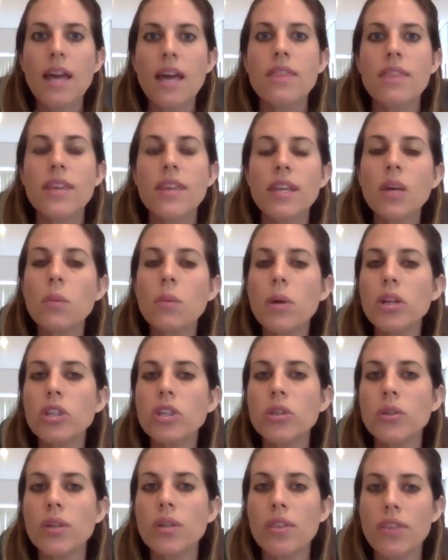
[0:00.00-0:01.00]
Then I want
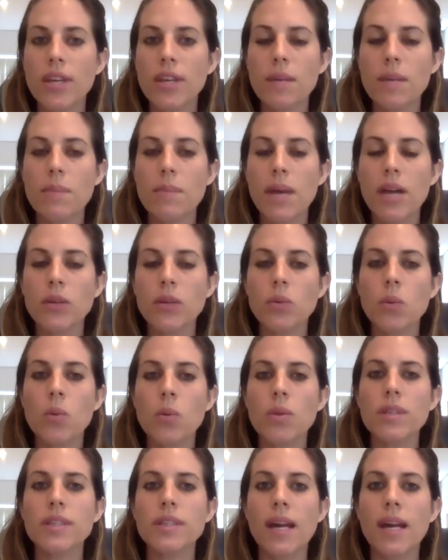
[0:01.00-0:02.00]
you to think about all
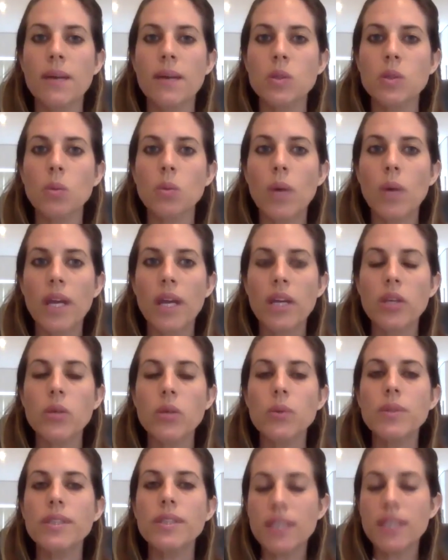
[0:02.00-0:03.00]
the times where
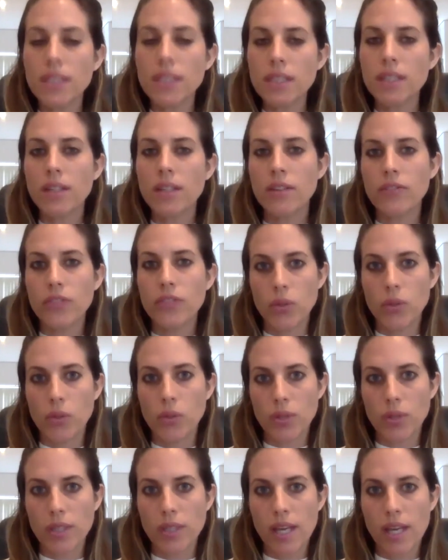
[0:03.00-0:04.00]
you did feel
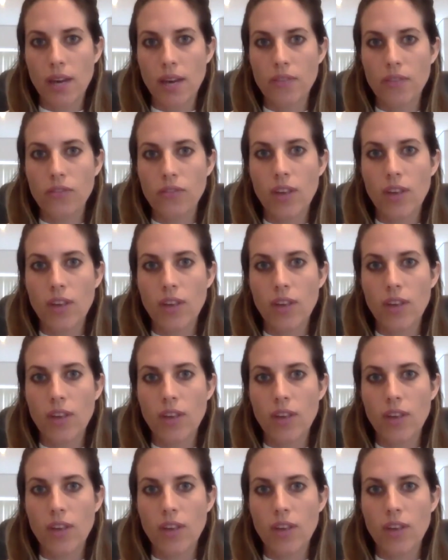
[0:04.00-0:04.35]
good enough